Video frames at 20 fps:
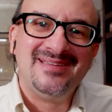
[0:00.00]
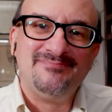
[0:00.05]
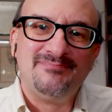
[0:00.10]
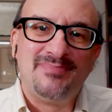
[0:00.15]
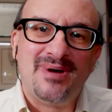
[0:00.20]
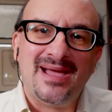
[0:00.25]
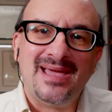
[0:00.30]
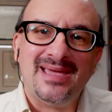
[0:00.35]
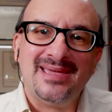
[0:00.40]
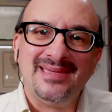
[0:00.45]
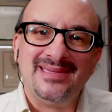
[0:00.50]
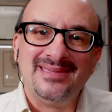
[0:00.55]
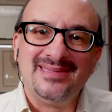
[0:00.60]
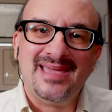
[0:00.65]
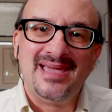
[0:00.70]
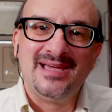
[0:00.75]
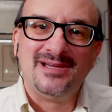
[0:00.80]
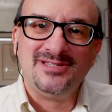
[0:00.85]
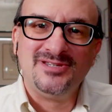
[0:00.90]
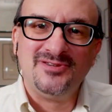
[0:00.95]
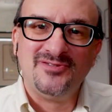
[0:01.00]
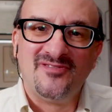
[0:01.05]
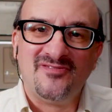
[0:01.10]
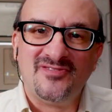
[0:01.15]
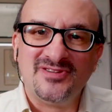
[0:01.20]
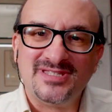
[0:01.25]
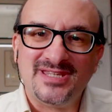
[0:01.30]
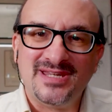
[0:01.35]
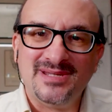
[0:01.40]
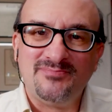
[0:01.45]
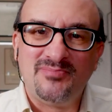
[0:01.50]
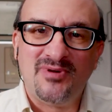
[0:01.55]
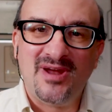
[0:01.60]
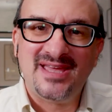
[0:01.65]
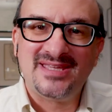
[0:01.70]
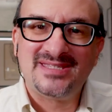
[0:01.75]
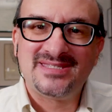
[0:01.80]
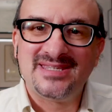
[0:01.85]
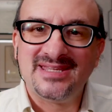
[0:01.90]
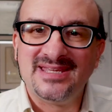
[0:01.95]
by Yale University
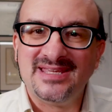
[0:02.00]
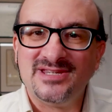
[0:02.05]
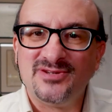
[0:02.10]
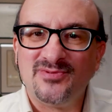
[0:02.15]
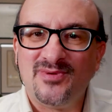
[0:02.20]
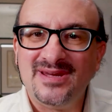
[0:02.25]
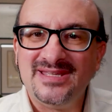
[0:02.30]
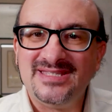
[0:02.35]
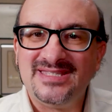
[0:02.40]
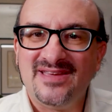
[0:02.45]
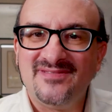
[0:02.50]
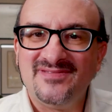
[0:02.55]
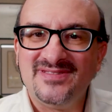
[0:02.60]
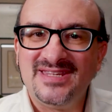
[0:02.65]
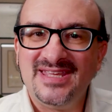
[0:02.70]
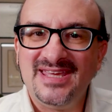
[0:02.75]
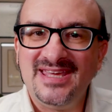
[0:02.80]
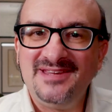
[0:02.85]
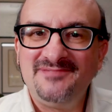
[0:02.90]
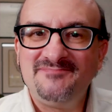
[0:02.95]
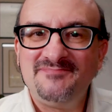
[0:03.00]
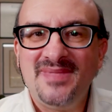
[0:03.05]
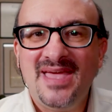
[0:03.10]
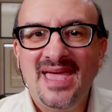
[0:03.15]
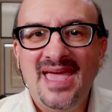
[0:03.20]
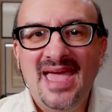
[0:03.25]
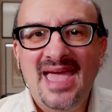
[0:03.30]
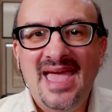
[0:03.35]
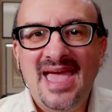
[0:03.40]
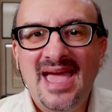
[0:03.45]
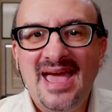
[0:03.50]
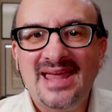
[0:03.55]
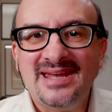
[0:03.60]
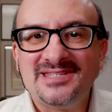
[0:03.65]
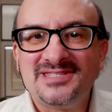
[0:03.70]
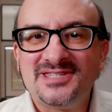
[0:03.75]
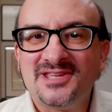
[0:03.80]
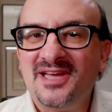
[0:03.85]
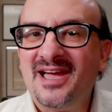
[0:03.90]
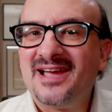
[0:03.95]
Press in 2017, and
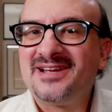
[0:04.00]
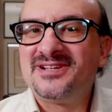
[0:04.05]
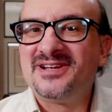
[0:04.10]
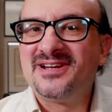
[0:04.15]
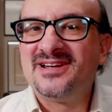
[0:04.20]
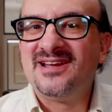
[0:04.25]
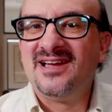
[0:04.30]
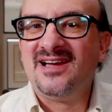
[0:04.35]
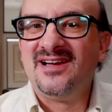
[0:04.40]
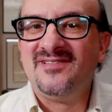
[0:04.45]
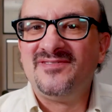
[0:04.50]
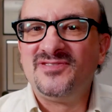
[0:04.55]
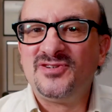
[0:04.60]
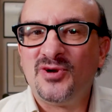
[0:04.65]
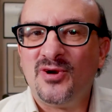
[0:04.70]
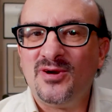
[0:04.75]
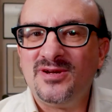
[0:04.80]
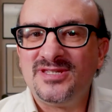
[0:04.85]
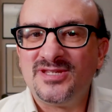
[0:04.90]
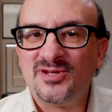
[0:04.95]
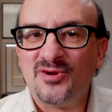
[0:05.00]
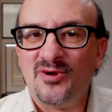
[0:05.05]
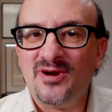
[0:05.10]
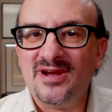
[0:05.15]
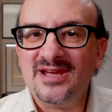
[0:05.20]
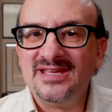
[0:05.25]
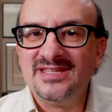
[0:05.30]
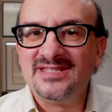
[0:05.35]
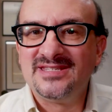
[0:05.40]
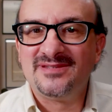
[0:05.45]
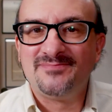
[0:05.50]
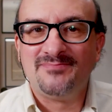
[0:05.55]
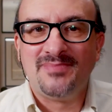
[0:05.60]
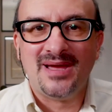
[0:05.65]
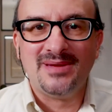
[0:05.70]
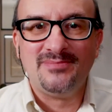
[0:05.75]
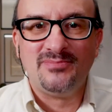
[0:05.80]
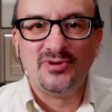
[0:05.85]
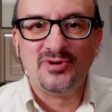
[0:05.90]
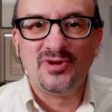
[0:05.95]
a selection of short stories
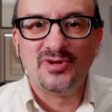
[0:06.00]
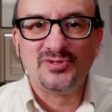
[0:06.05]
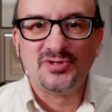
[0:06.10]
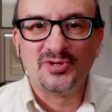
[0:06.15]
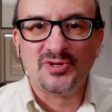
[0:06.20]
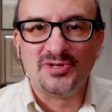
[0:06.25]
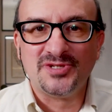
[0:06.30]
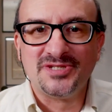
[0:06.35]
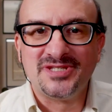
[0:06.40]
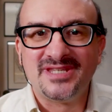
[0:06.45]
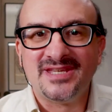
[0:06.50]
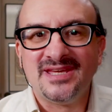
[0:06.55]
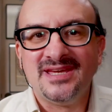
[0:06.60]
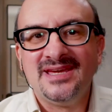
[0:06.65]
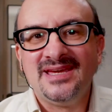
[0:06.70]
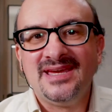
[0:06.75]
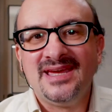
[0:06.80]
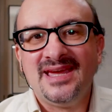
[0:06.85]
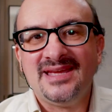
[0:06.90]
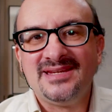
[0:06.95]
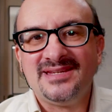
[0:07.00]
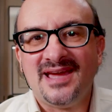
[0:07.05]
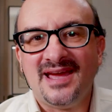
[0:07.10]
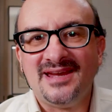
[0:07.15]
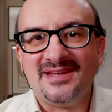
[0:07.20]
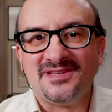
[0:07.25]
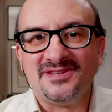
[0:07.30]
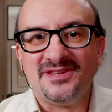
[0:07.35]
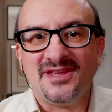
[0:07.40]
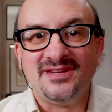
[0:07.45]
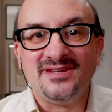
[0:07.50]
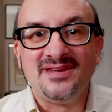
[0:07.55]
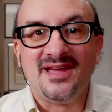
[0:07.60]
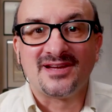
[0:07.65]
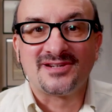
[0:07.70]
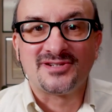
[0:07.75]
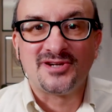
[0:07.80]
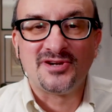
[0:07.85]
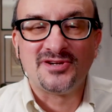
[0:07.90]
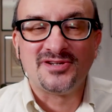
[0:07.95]
by Bruno Schulz entitled
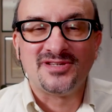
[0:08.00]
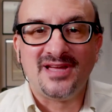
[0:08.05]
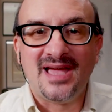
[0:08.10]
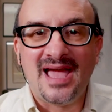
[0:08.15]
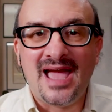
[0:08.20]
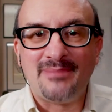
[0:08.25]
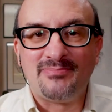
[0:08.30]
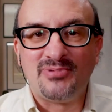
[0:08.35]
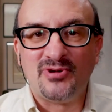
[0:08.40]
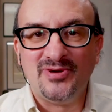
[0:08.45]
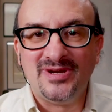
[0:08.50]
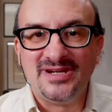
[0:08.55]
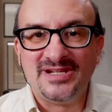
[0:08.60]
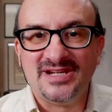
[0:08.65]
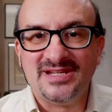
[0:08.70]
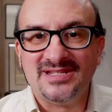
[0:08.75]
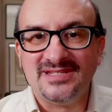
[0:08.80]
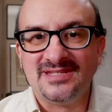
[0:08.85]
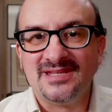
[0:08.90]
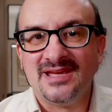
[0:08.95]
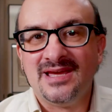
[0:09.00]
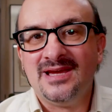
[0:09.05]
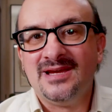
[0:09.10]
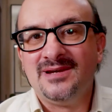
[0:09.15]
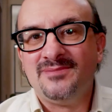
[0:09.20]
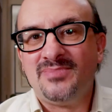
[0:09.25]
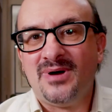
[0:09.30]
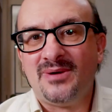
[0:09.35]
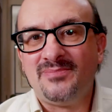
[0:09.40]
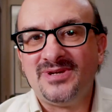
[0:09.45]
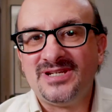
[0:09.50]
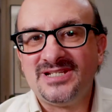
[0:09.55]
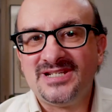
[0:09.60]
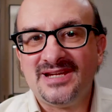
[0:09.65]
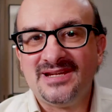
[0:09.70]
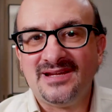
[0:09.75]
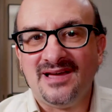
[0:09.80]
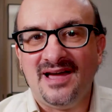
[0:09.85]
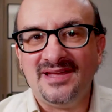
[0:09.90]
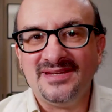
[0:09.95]
Nocturnal Apparitions, published
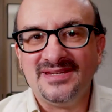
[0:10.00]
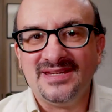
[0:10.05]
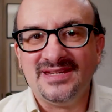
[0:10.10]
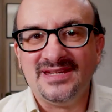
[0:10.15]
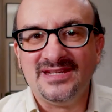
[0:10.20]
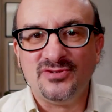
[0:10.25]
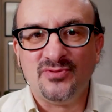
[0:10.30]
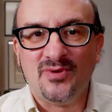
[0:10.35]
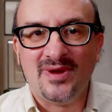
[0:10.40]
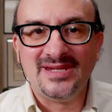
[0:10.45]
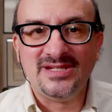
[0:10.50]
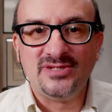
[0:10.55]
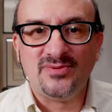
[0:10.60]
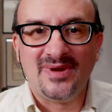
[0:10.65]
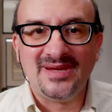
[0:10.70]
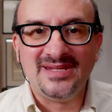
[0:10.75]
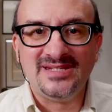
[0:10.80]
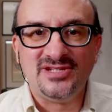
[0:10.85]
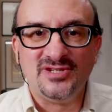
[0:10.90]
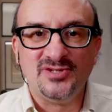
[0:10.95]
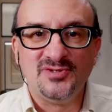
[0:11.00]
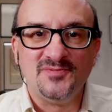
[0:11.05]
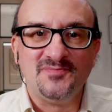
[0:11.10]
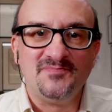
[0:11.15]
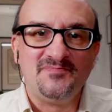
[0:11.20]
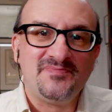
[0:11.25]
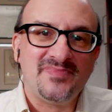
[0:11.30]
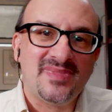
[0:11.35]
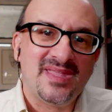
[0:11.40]
in London in 2022.